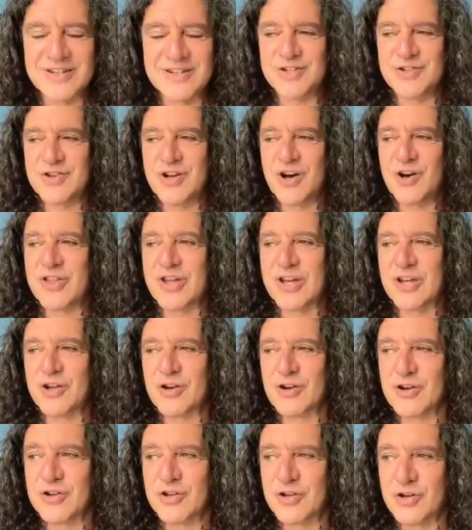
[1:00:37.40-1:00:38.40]
Do you know that
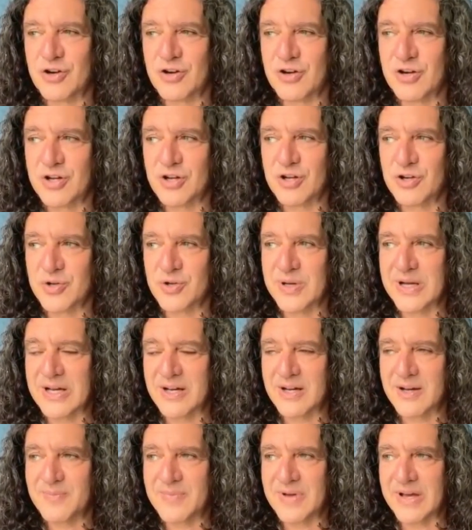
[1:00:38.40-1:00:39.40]
you're you're you're doing
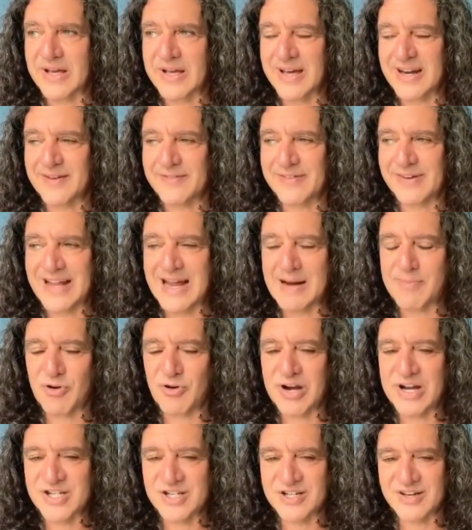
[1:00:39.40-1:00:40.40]
a, a kind of
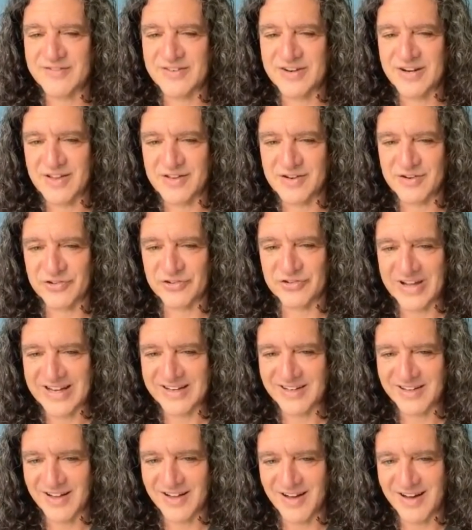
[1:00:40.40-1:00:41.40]
elaboration of another
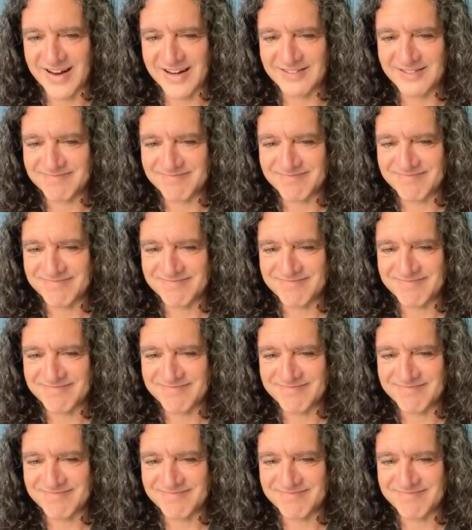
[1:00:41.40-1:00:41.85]
Zen line?